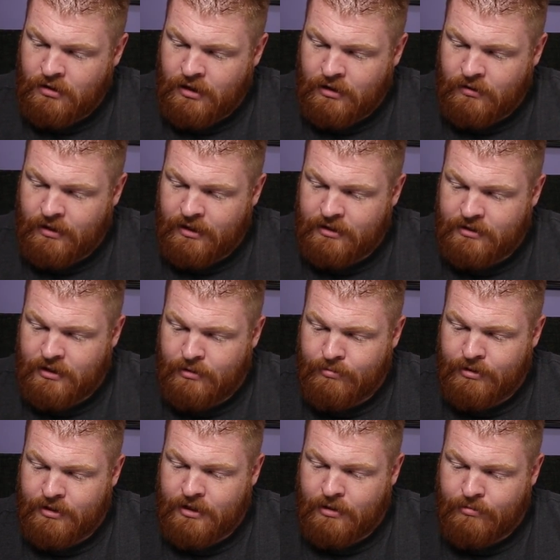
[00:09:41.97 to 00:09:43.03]
I don't need
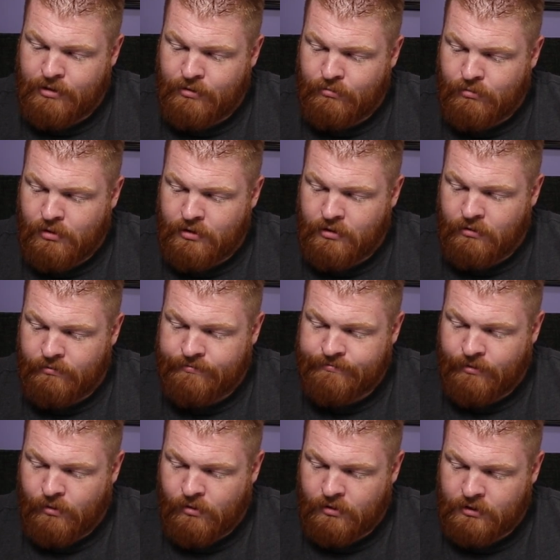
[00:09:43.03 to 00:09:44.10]

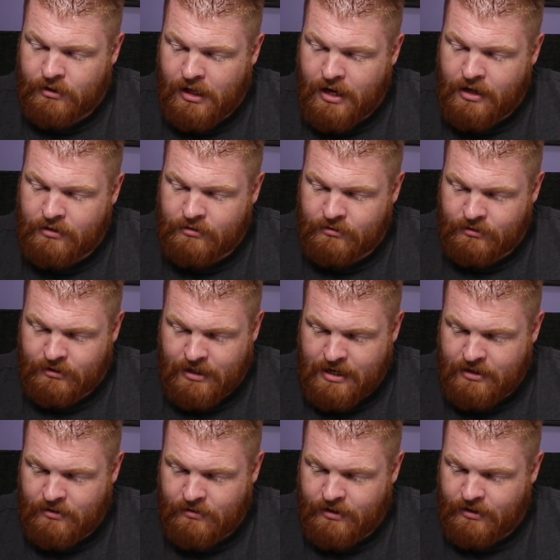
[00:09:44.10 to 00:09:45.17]
WW104
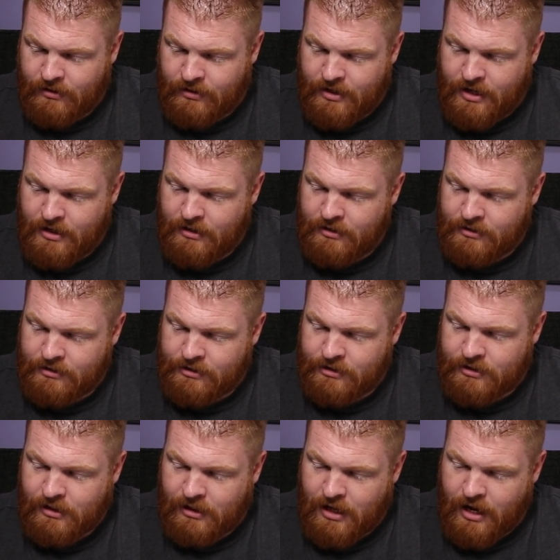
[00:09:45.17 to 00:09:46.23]
yeah, I don't need all that. This is
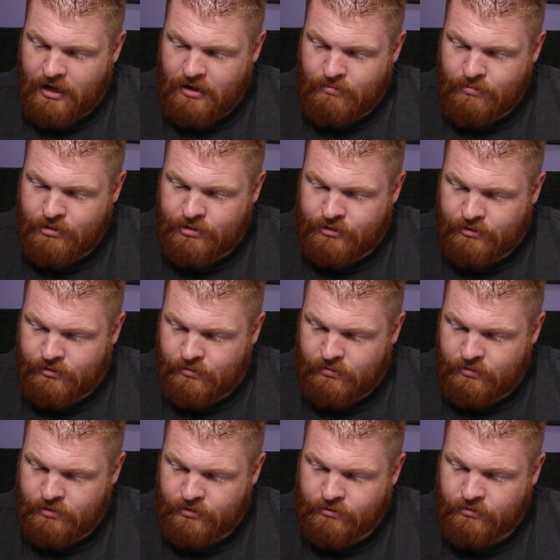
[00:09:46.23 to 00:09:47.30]
just light number 2.
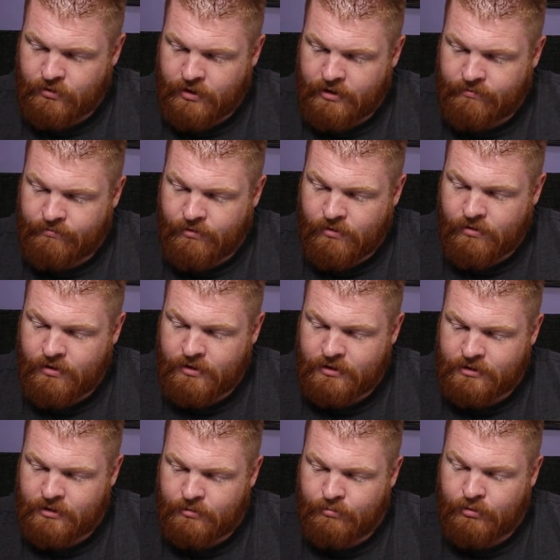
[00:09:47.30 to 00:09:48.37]
Straightforward
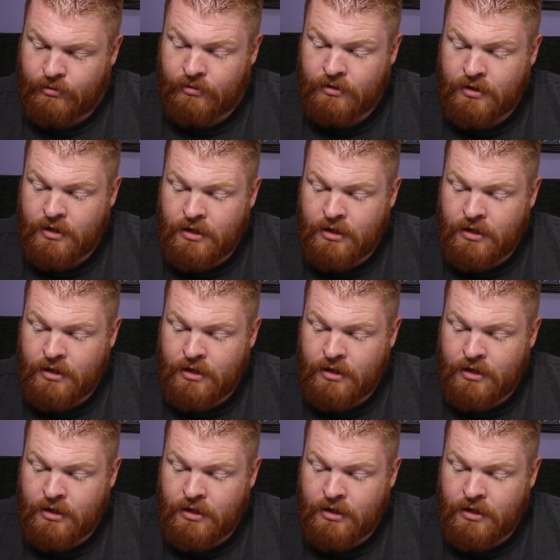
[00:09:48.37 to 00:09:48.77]
and simple.